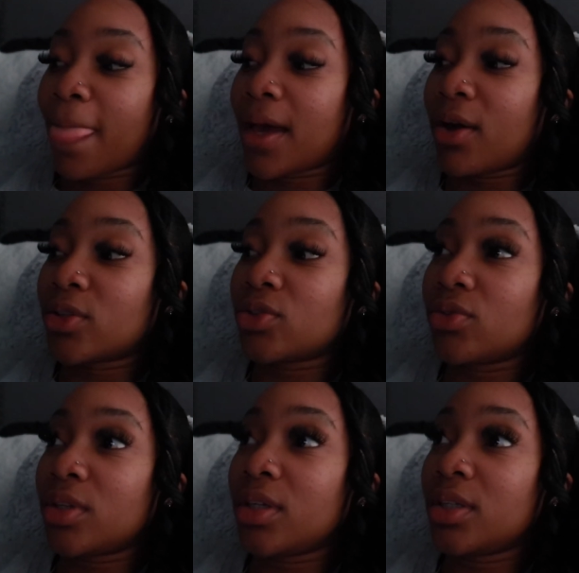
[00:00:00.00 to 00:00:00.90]
I also
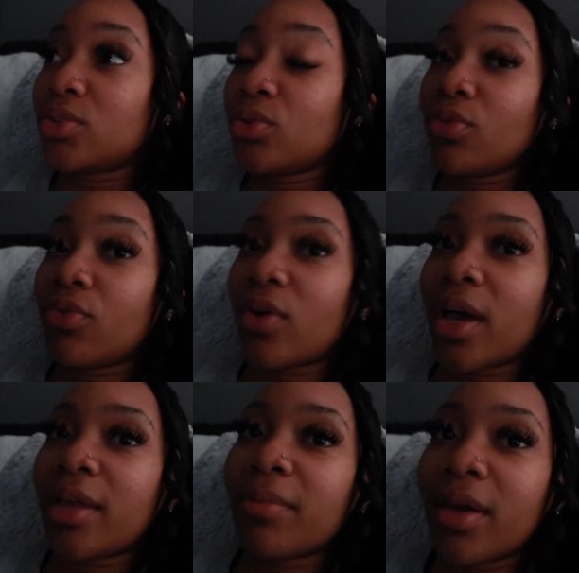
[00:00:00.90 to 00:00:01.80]
need to
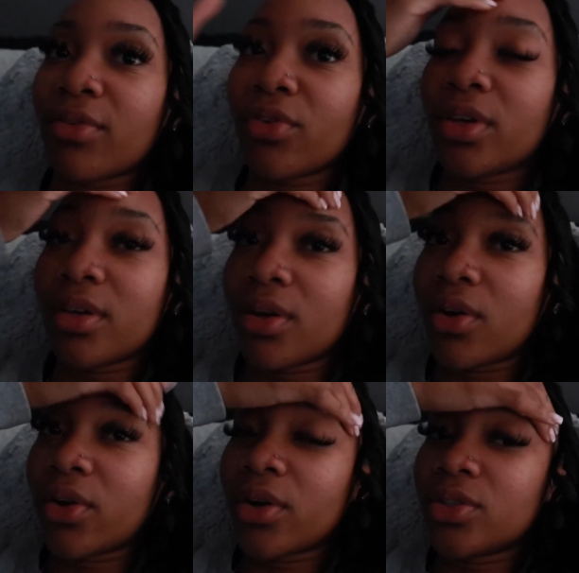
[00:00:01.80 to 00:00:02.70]
find my freaking
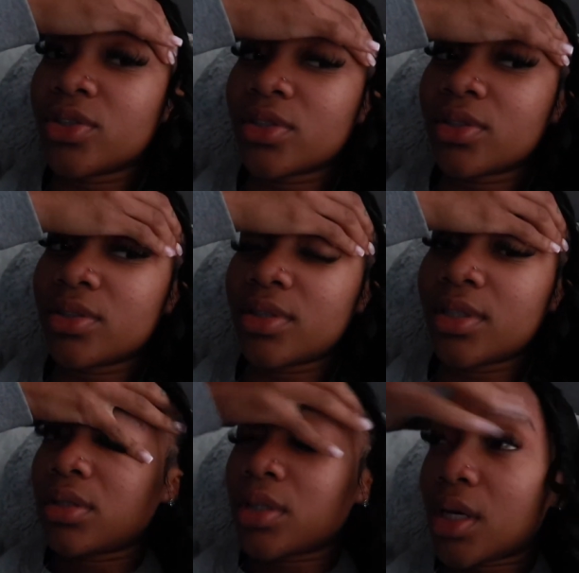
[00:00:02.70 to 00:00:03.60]
card, y'all.
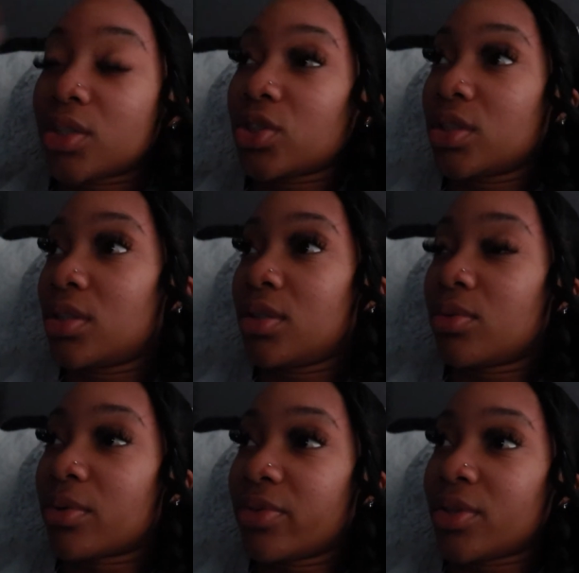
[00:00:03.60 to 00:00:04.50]
Like, actually,
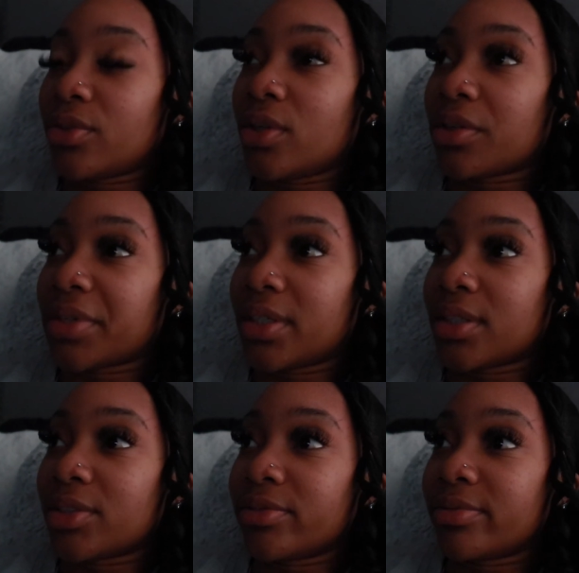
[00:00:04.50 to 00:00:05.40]
we're gonna do that right
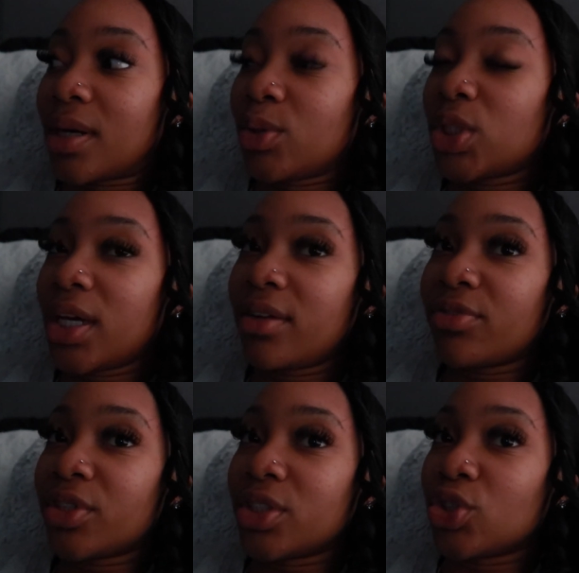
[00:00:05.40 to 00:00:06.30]
now. I wish I had a
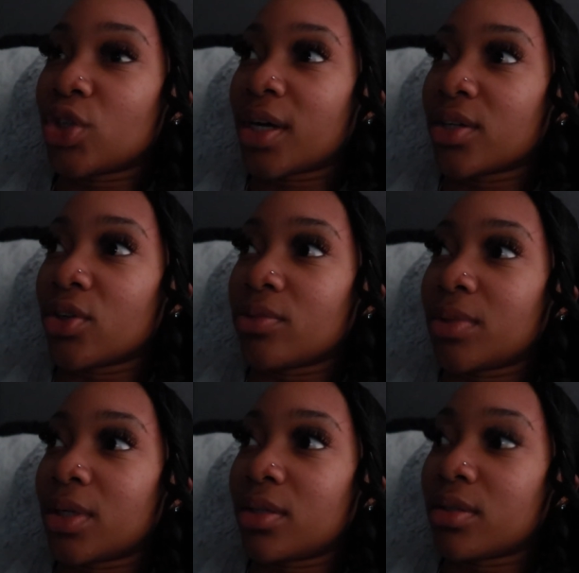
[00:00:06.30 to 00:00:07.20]
freaking tracker on
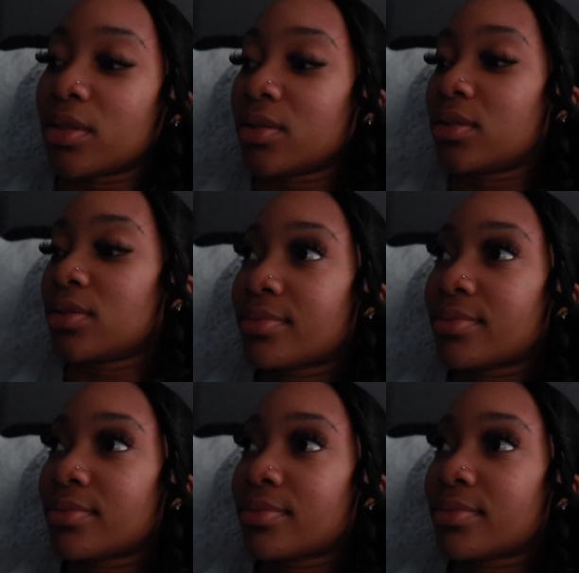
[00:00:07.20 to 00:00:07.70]
my card.